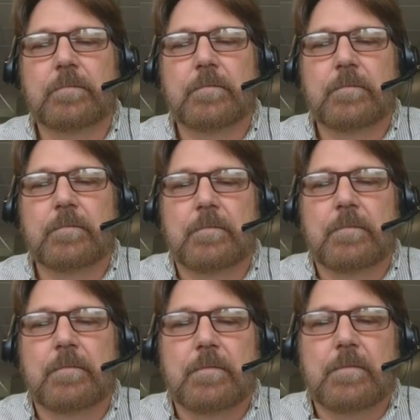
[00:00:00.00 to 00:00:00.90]

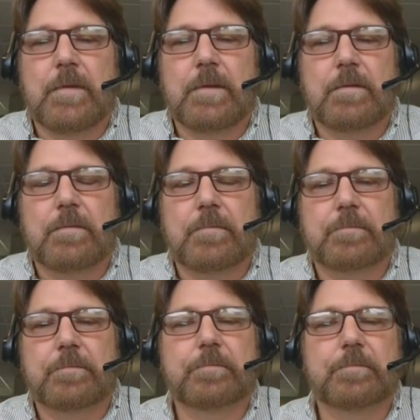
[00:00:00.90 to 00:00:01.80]

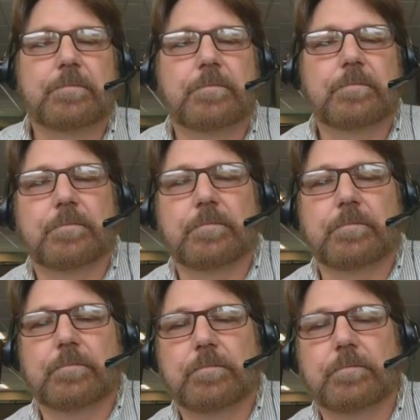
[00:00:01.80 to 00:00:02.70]

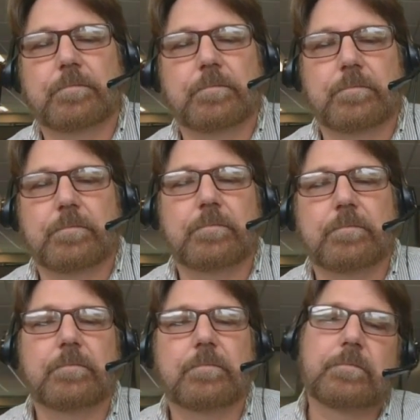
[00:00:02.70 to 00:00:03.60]

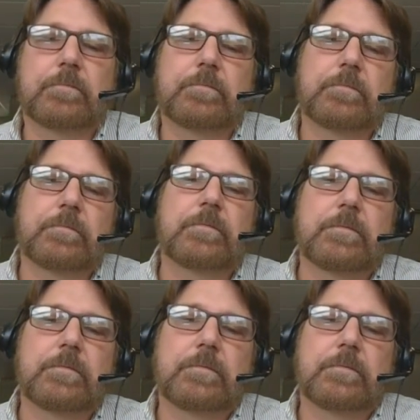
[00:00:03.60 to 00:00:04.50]

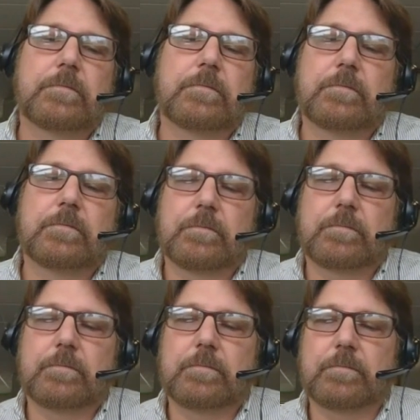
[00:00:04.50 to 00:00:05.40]

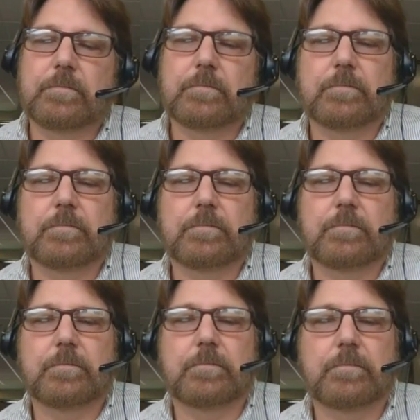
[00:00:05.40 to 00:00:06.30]

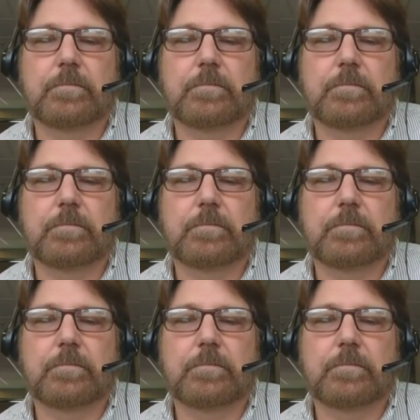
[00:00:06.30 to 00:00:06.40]
This person isn't speaking.